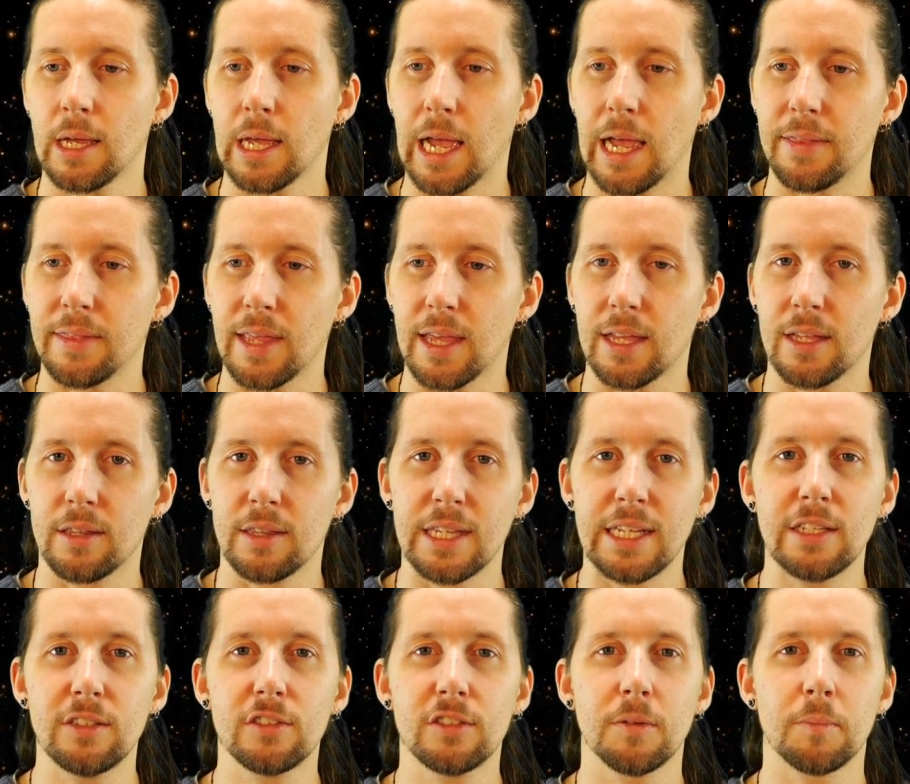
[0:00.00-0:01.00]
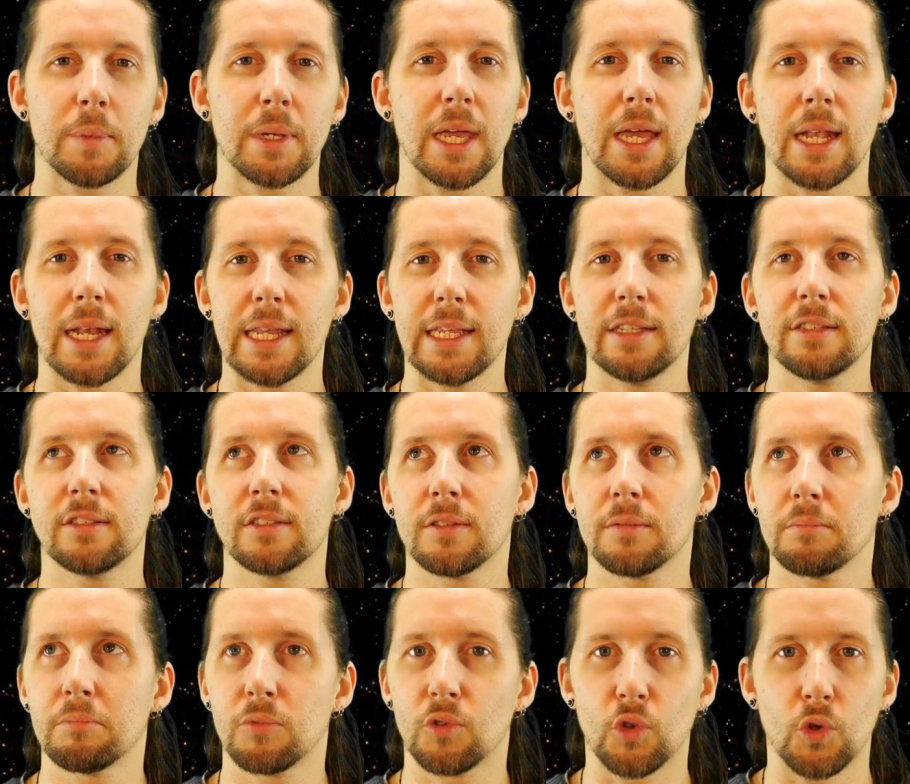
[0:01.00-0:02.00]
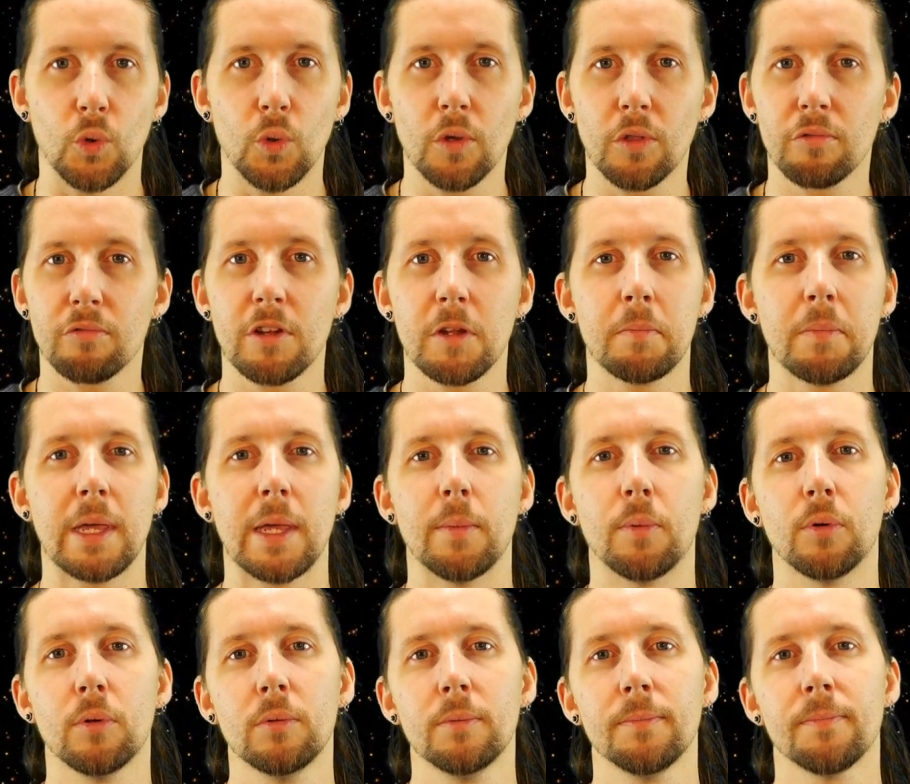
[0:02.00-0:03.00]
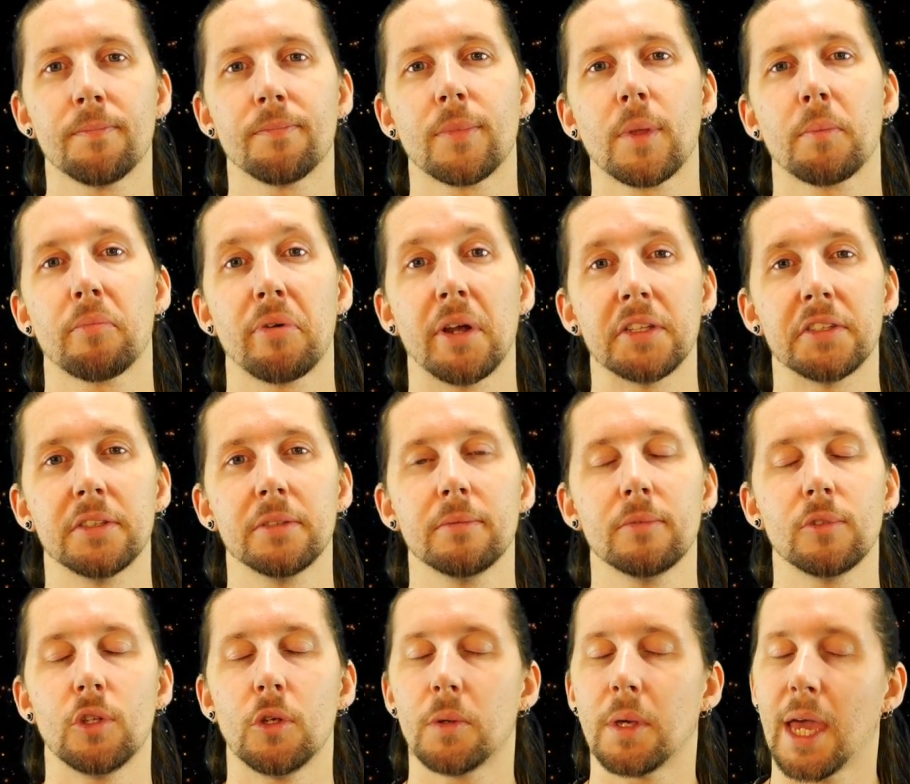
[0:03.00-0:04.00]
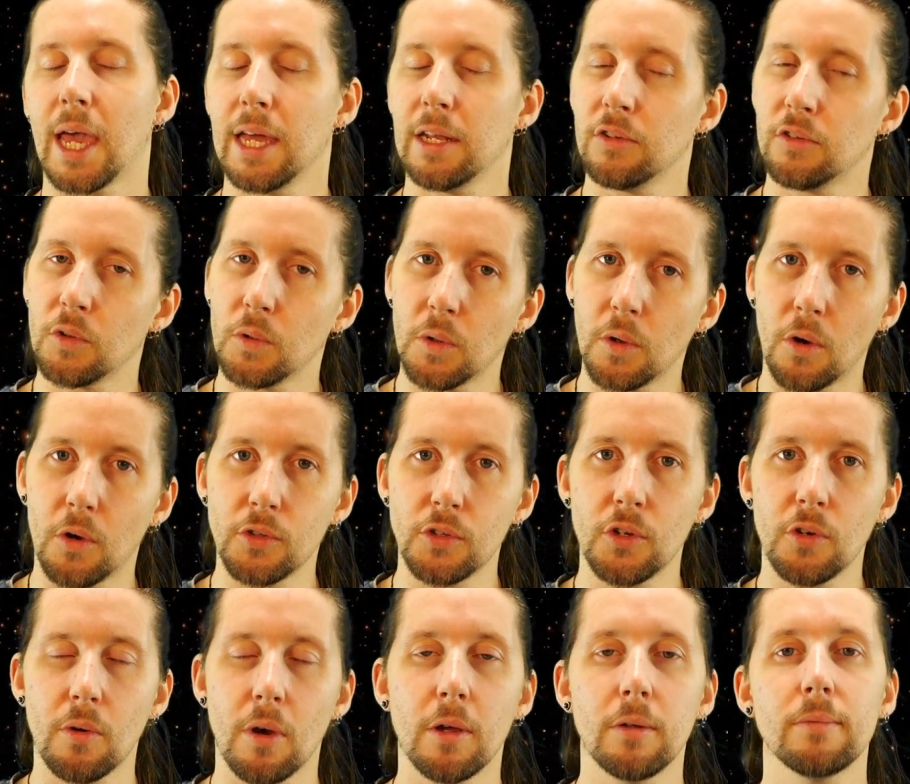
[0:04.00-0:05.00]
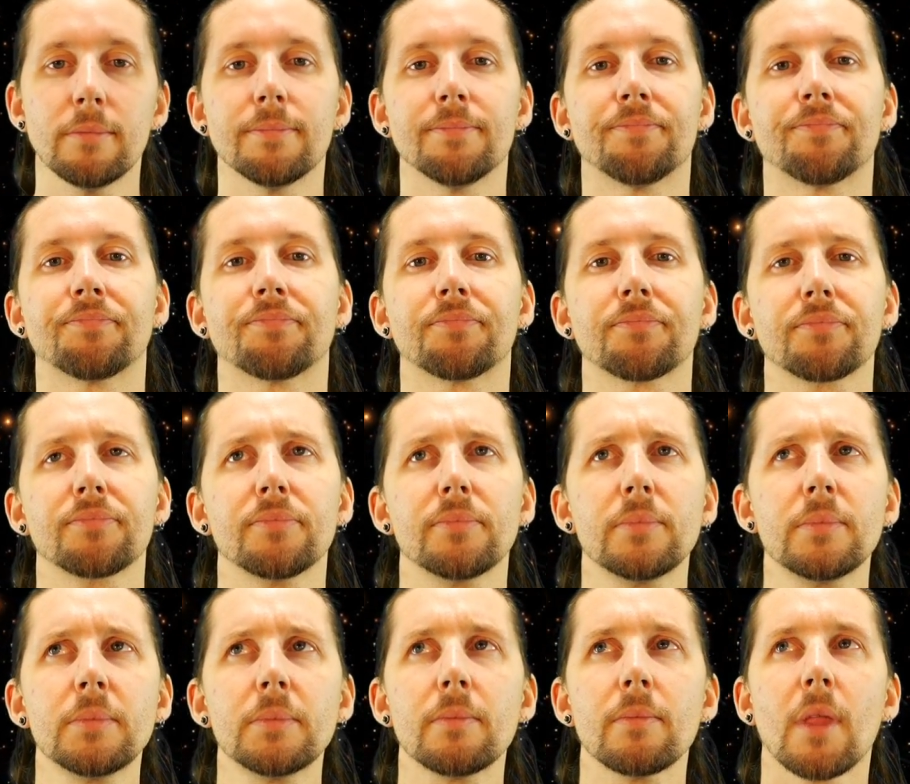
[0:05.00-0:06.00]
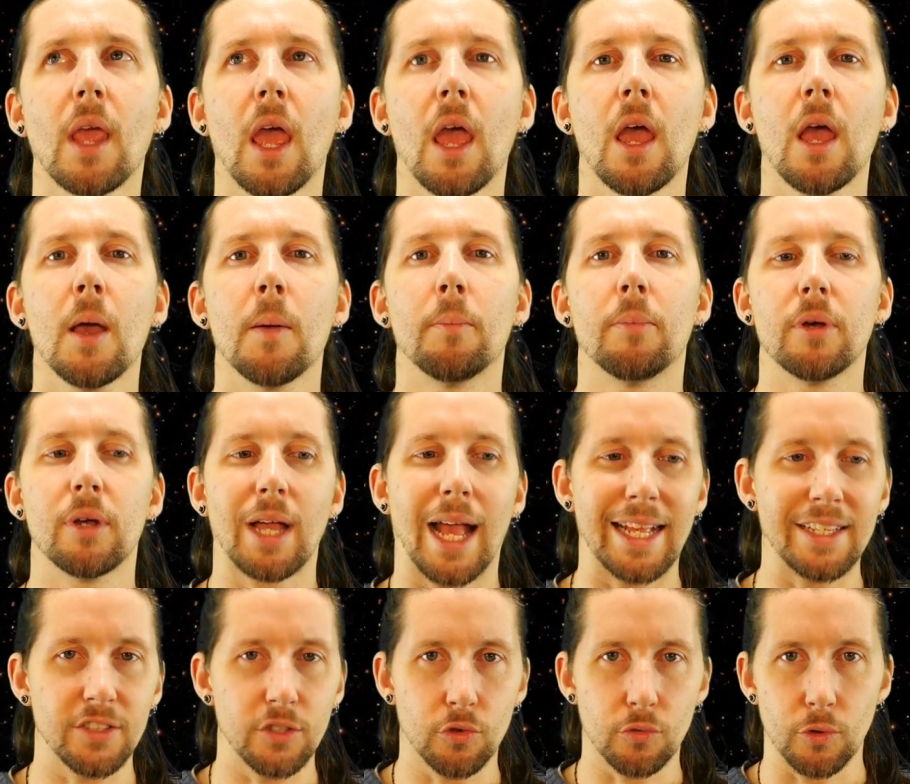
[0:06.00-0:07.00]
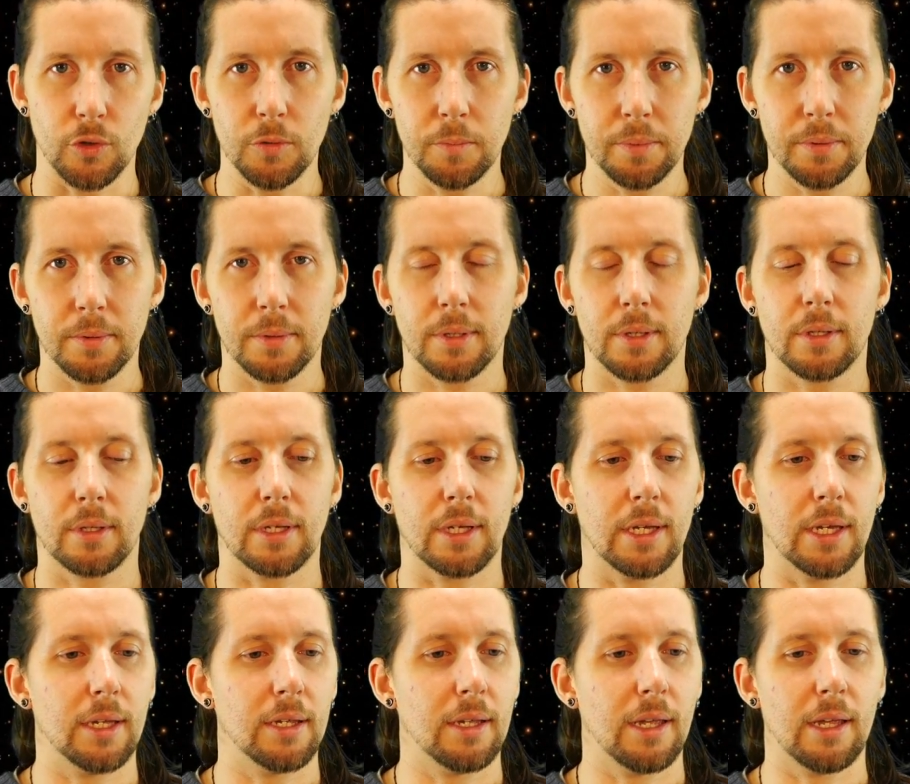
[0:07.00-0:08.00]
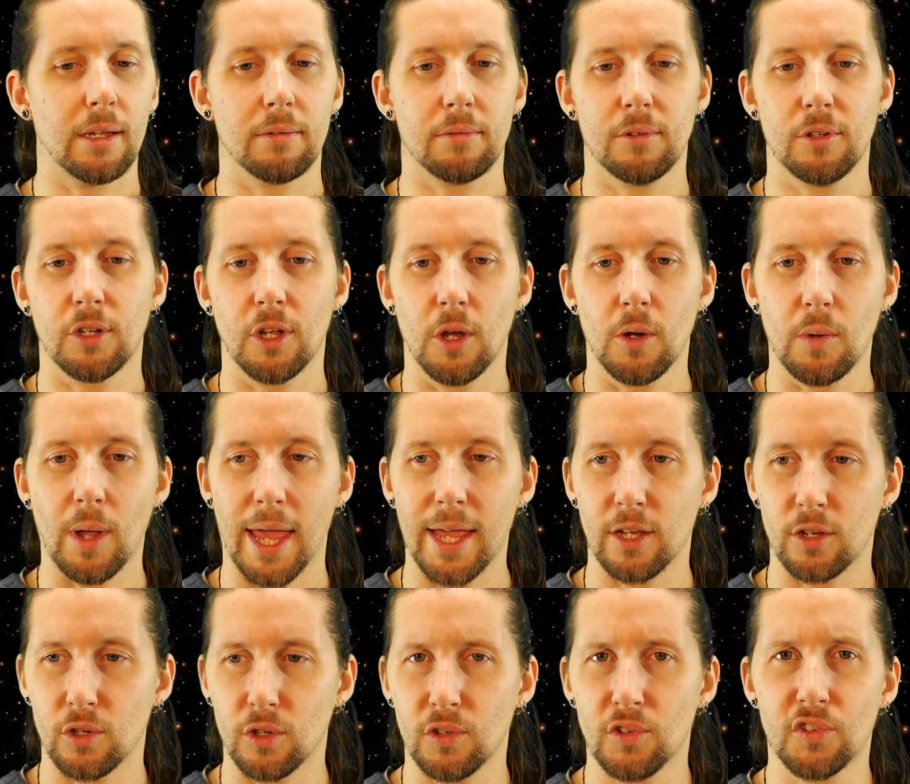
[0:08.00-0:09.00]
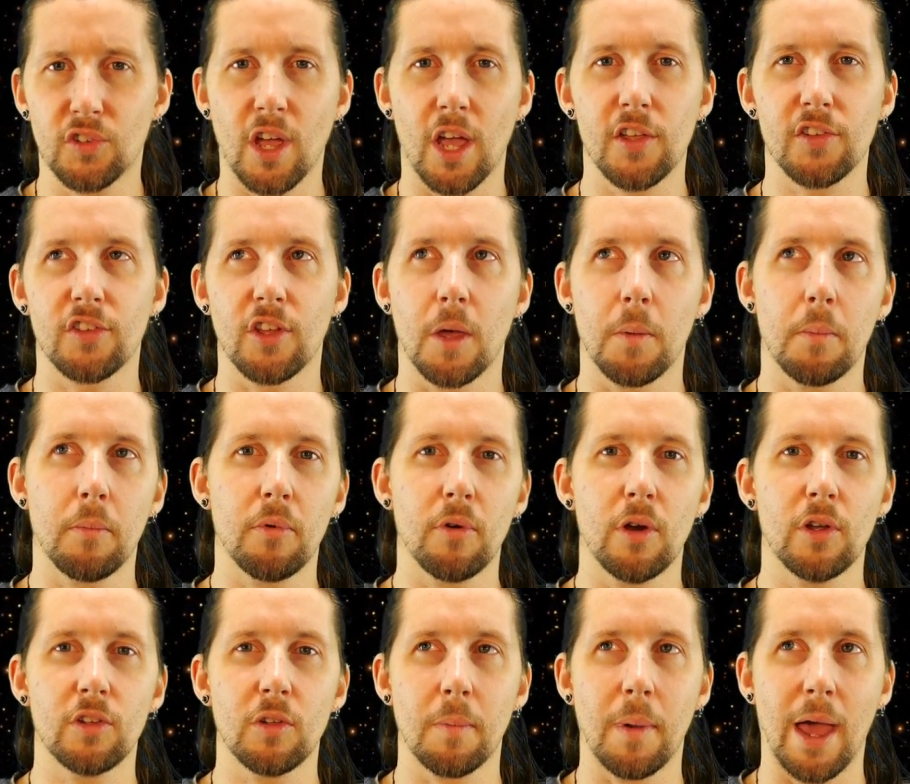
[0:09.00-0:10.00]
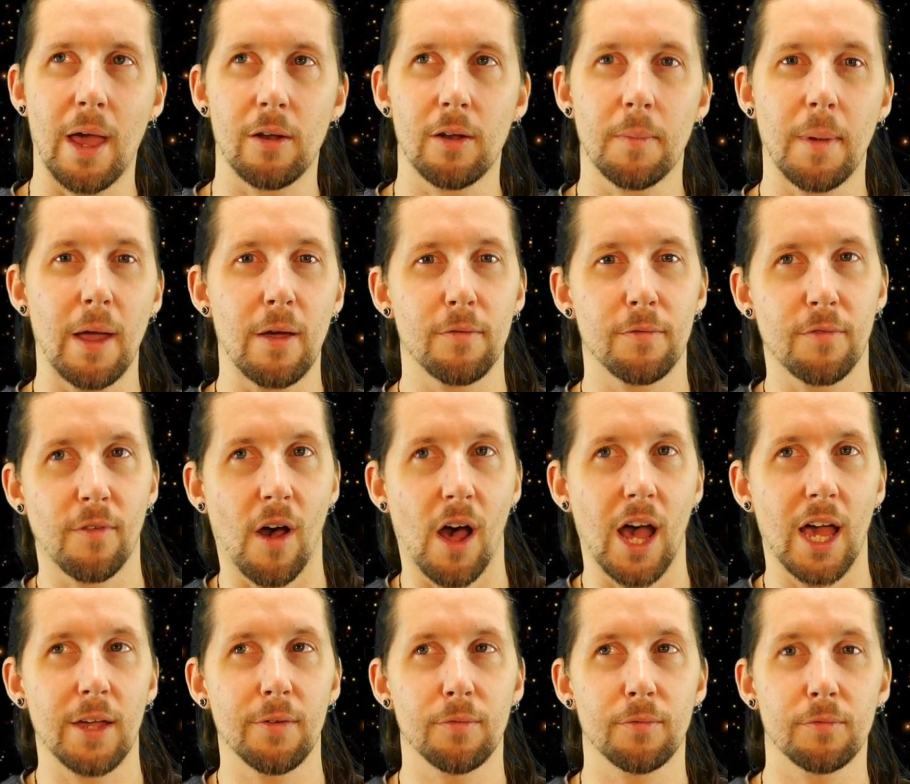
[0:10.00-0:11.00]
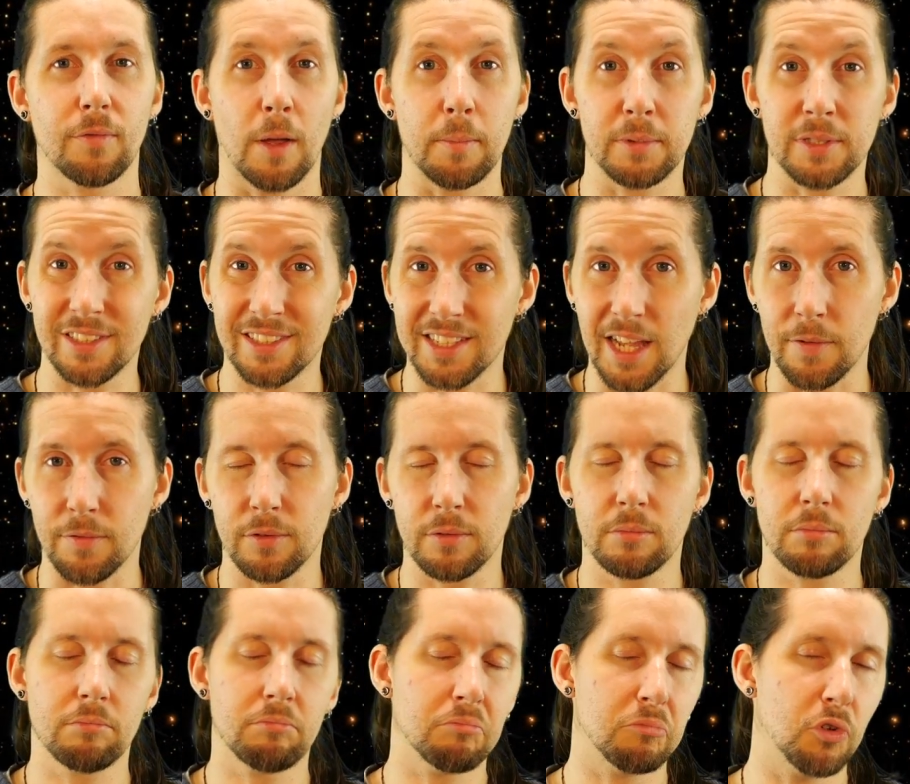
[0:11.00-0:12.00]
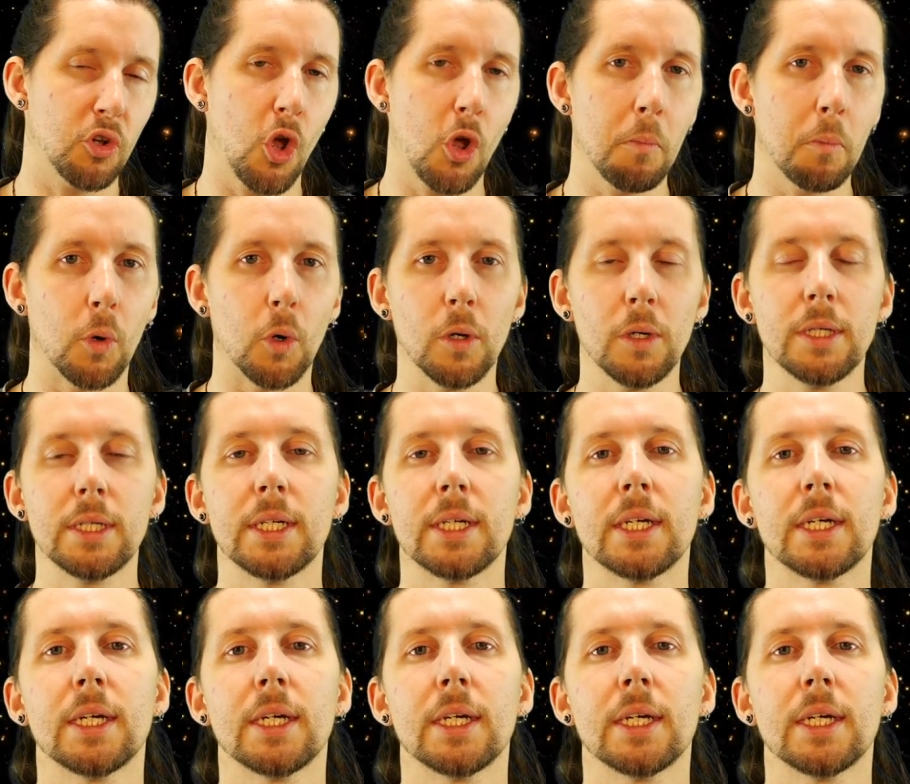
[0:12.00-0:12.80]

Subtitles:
and there needs to be at least two or three people present. You can do it on your own, but as a group, you know, a good size number is about five up to seven, no more.